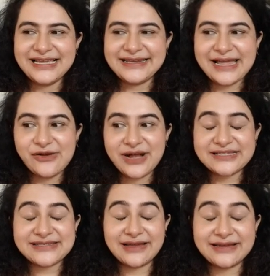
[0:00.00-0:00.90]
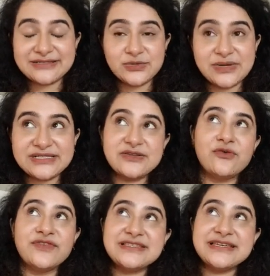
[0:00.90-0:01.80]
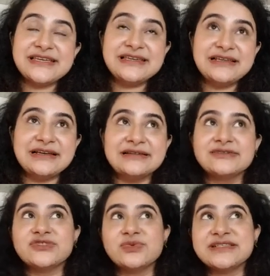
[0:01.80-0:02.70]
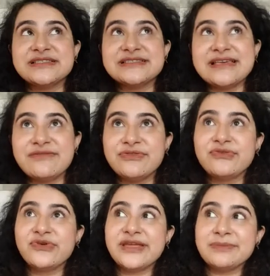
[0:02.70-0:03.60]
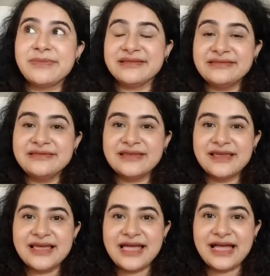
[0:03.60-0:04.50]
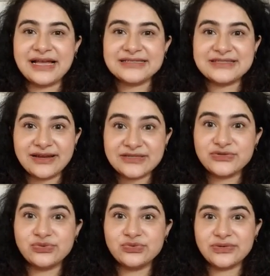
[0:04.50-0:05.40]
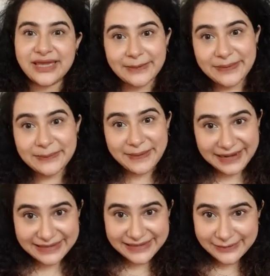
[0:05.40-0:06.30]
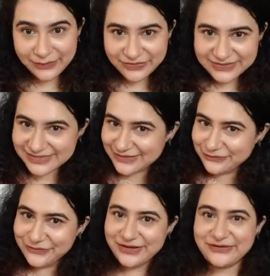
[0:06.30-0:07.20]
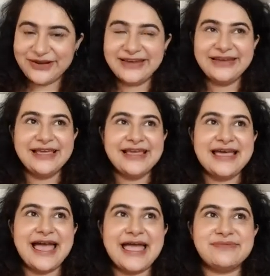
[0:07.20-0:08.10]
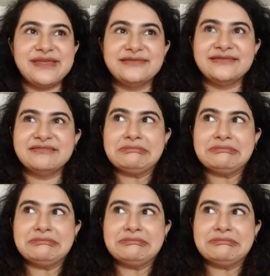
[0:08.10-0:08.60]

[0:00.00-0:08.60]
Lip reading: Now I started towards the seventh or eighth month, I started to get a bit panicky about the delivery, right? I mean,